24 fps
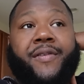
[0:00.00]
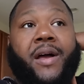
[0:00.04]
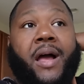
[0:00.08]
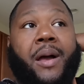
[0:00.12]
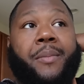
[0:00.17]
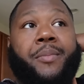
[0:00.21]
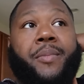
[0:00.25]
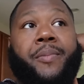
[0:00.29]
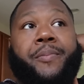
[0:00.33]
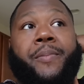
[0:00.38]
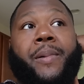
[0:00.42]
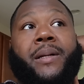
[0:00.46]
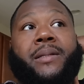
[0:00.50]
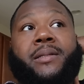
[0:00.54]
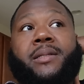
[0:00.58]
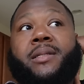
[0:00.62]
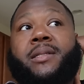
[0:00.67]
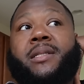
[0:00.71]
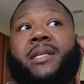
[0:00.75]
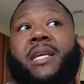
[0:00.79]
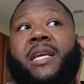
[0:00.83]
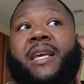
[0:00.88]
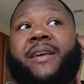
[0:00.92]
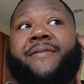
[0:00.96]
I'm about to
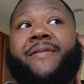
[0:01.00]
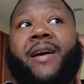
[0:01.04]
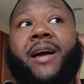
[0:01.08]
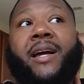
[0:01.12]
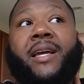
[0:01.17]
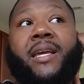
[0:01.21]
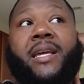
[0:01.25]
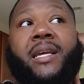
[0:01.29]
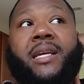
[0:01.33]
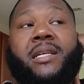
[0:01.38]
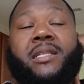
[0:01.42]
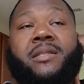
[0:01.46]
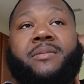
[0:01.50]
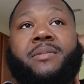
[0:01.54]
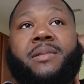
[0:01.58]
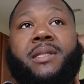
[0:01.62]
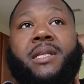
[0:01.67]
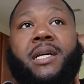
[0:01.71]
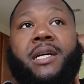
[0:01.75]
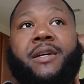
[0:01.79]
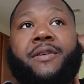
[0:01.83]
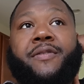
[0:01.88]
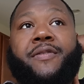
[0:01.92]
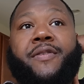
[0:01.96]
see if I can get some
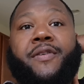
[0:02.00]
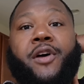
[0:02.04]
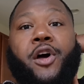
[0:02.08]
stuff